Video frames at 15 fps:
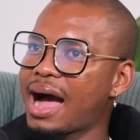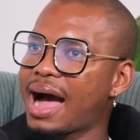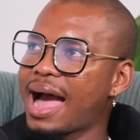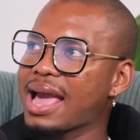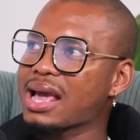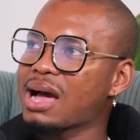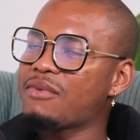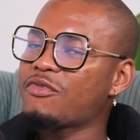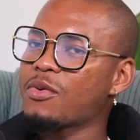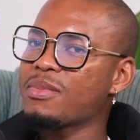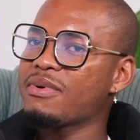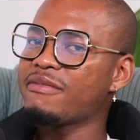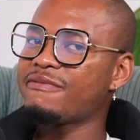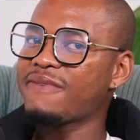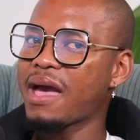I come from
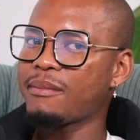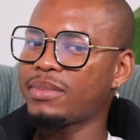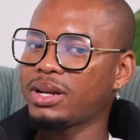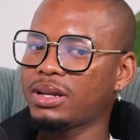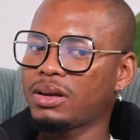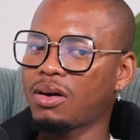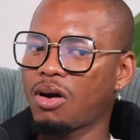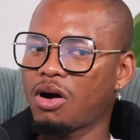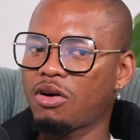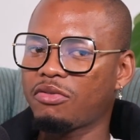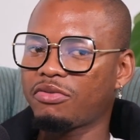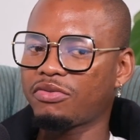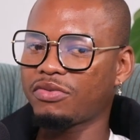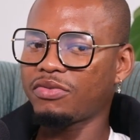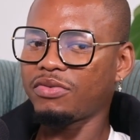a family
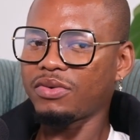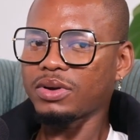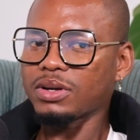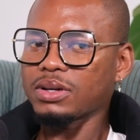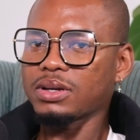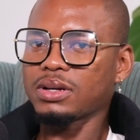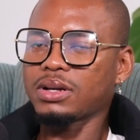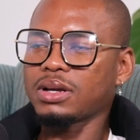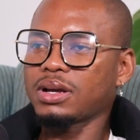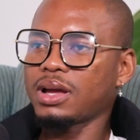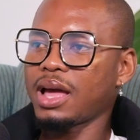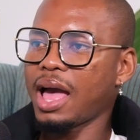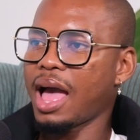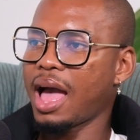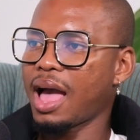of
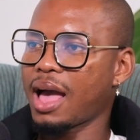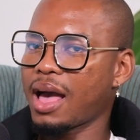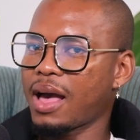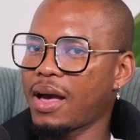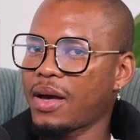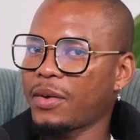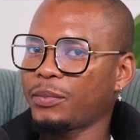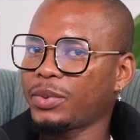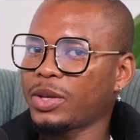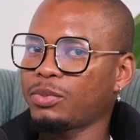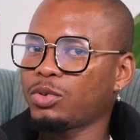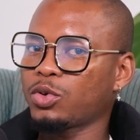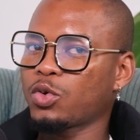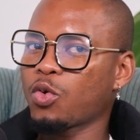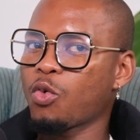
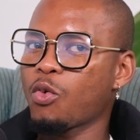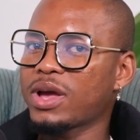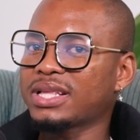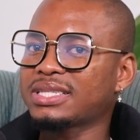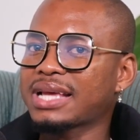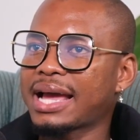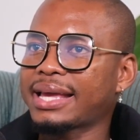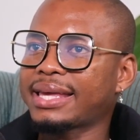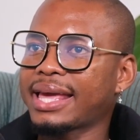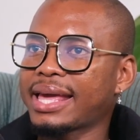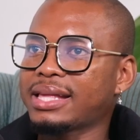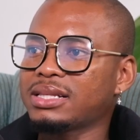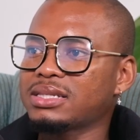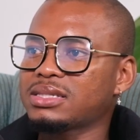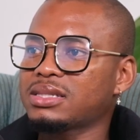people who went
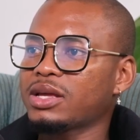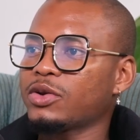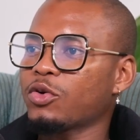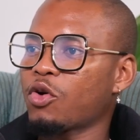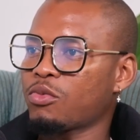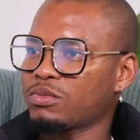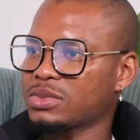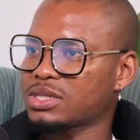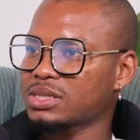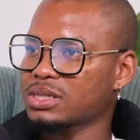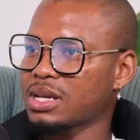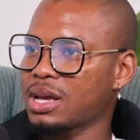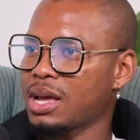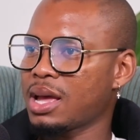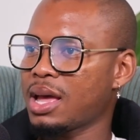against the norms.
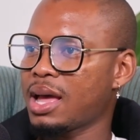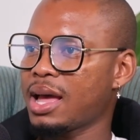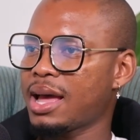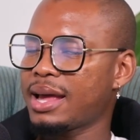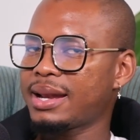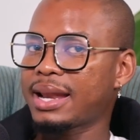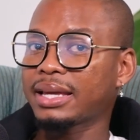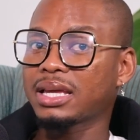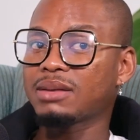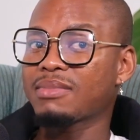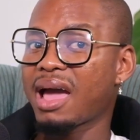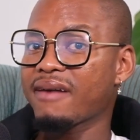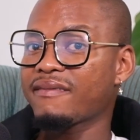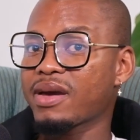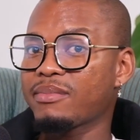Like in
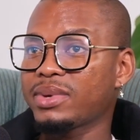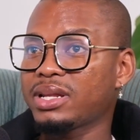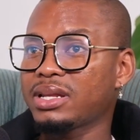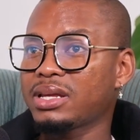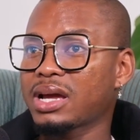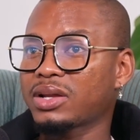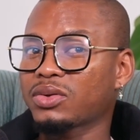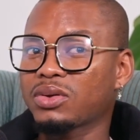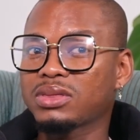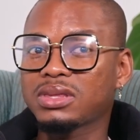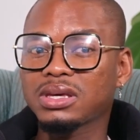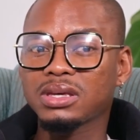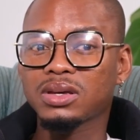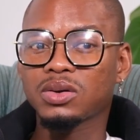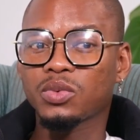my family, I don't
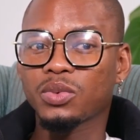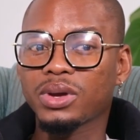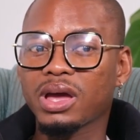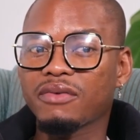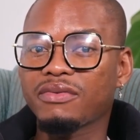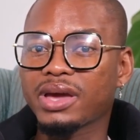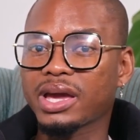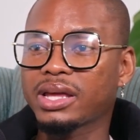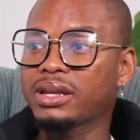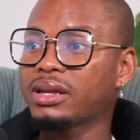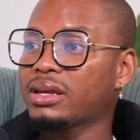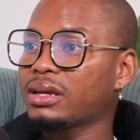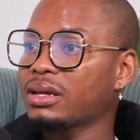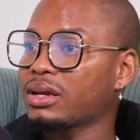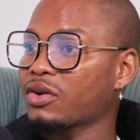think we have
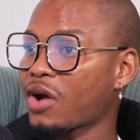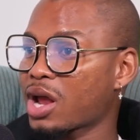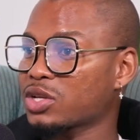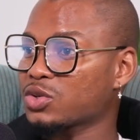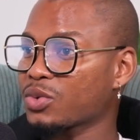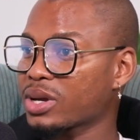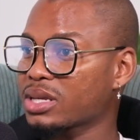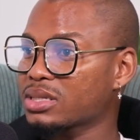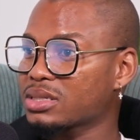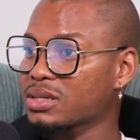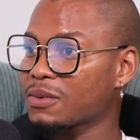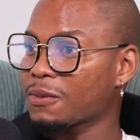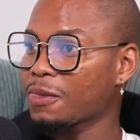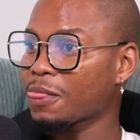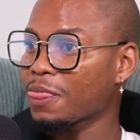any graduate.
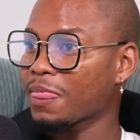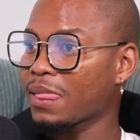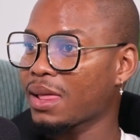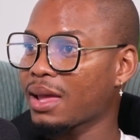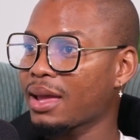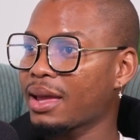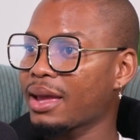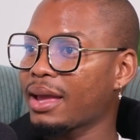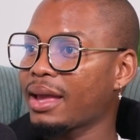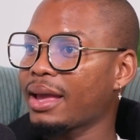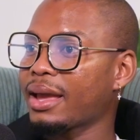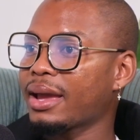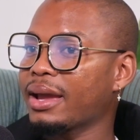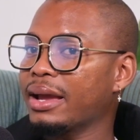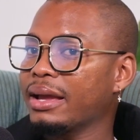
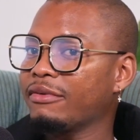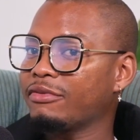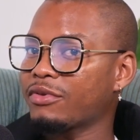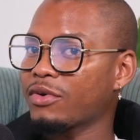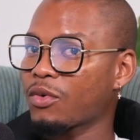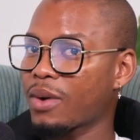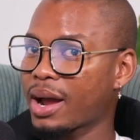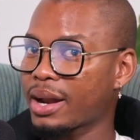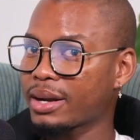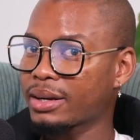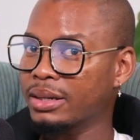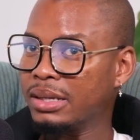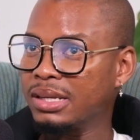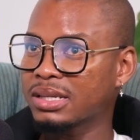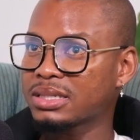Everyone
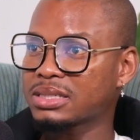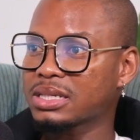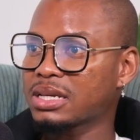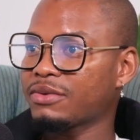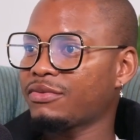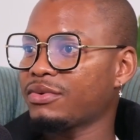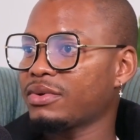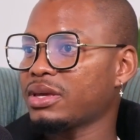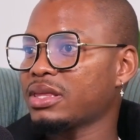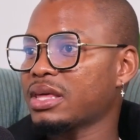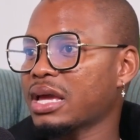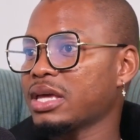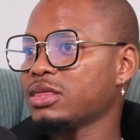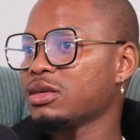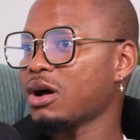is either
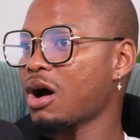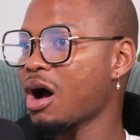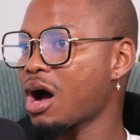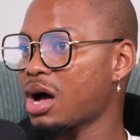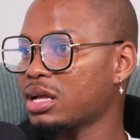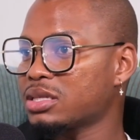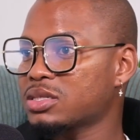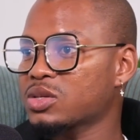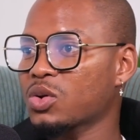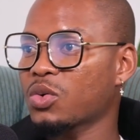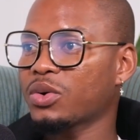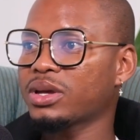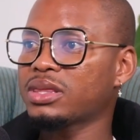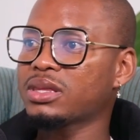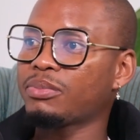in the arts or
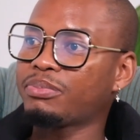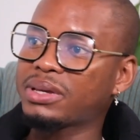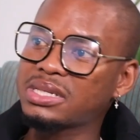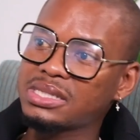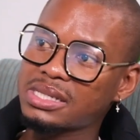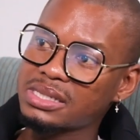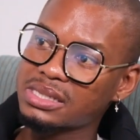in the business